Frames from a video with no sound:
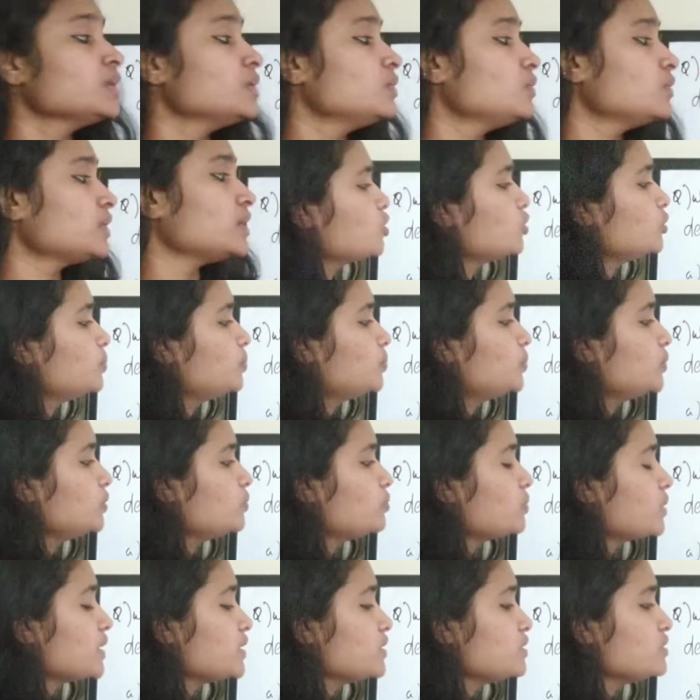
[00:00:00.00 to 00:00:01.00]
Okay. Output
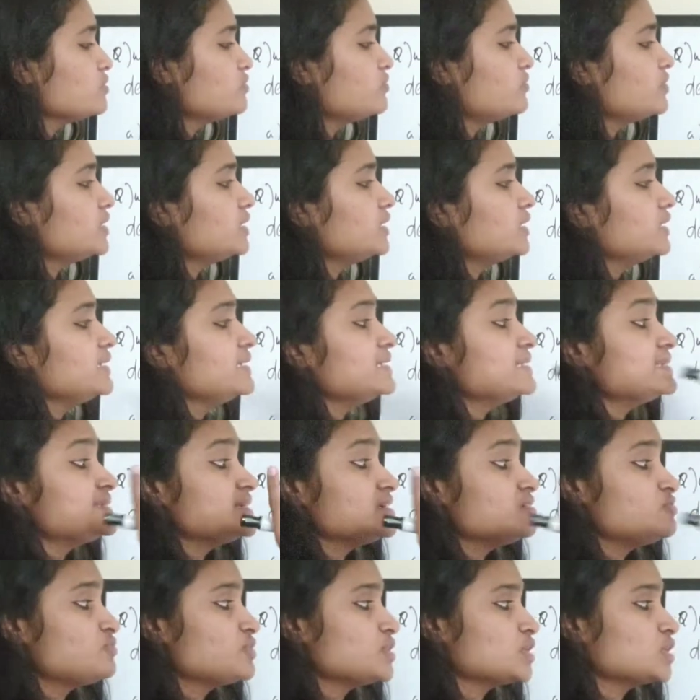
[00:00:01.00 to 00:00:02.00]
Y of N is
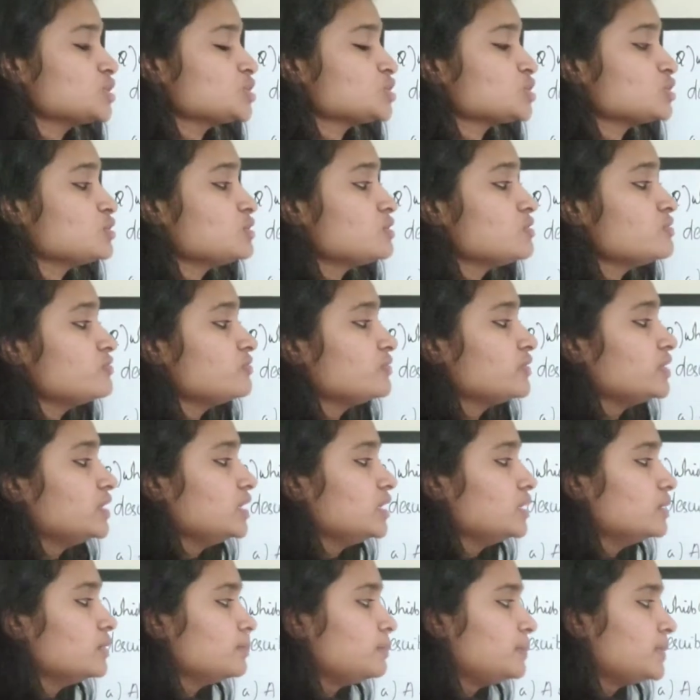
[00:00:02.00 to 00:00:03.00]
a function of
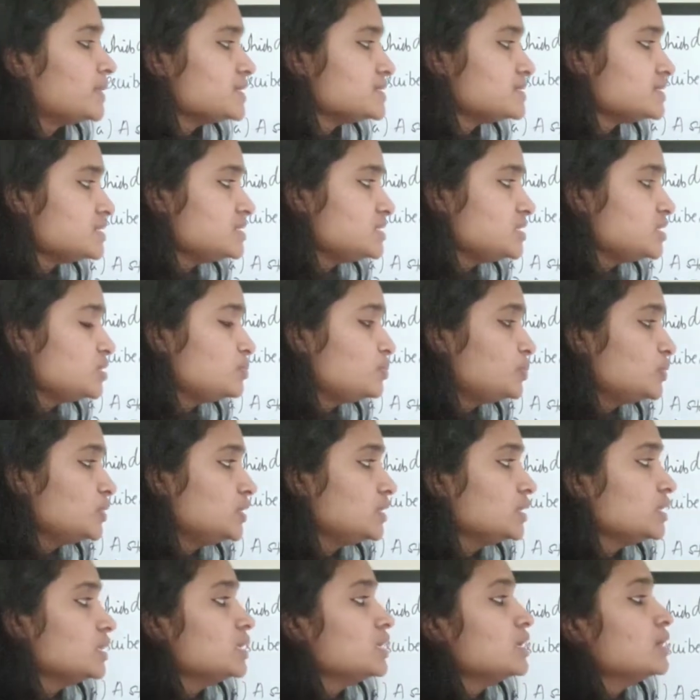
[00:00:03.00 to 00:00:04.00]
present input,